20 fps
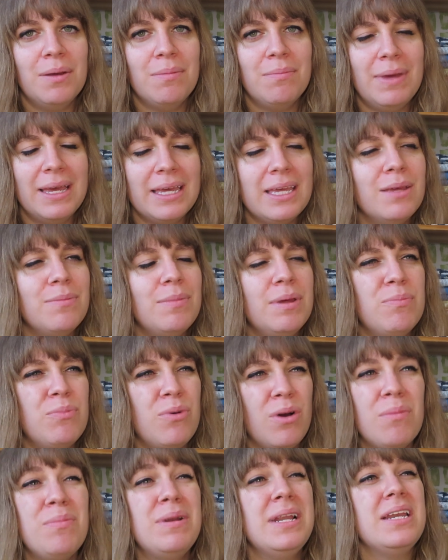making me
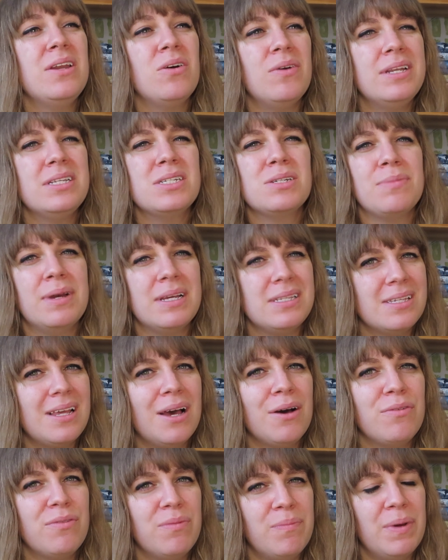probably not injure
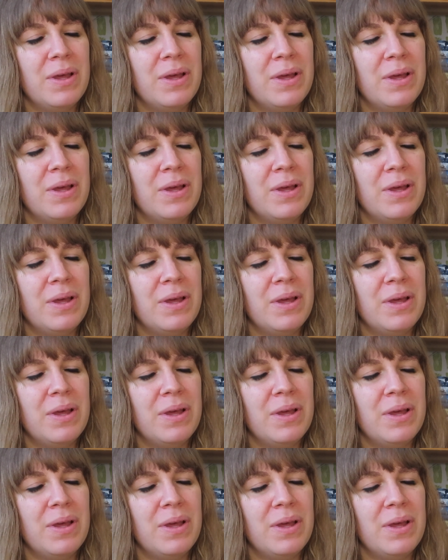myself,